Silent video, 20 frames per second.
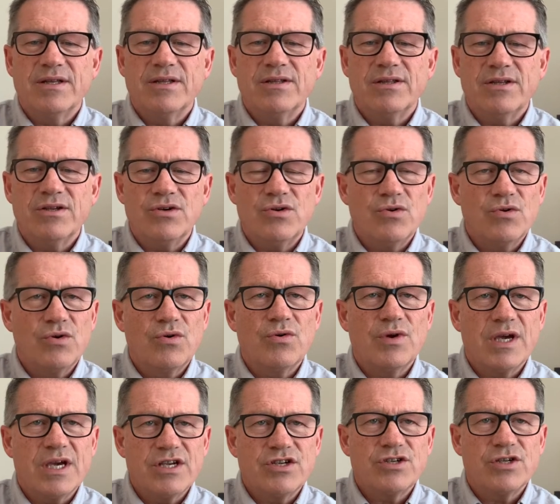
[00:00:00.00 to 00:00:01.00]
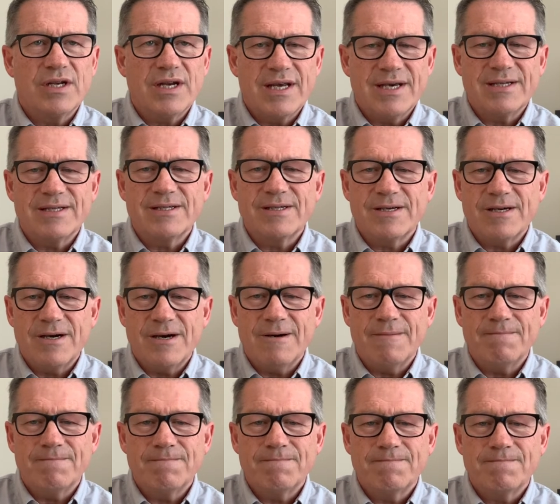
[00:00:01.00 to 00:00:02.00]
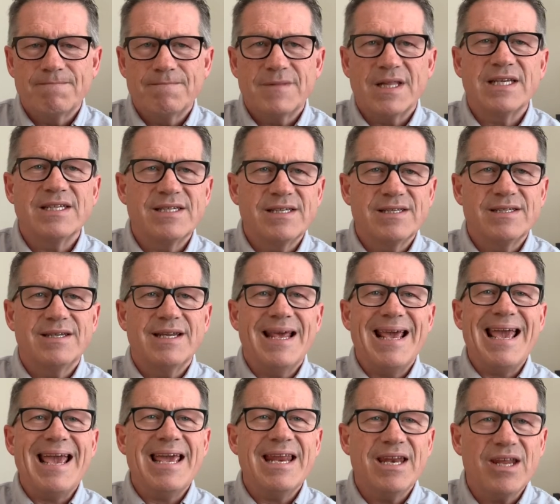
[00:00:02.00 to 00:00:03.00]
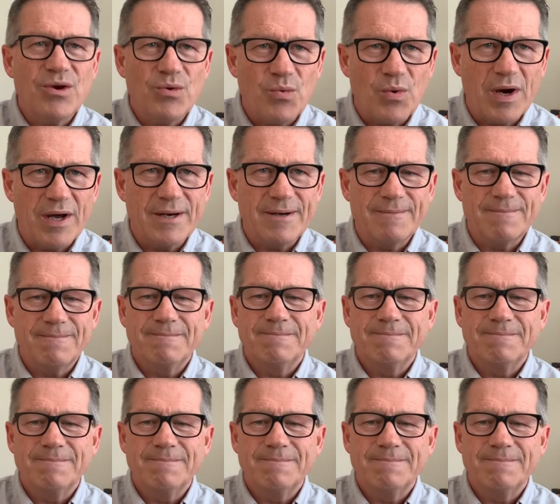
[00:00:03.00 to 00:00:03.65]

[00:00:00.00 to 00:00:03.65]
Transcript: the new creation has come. That's anyone.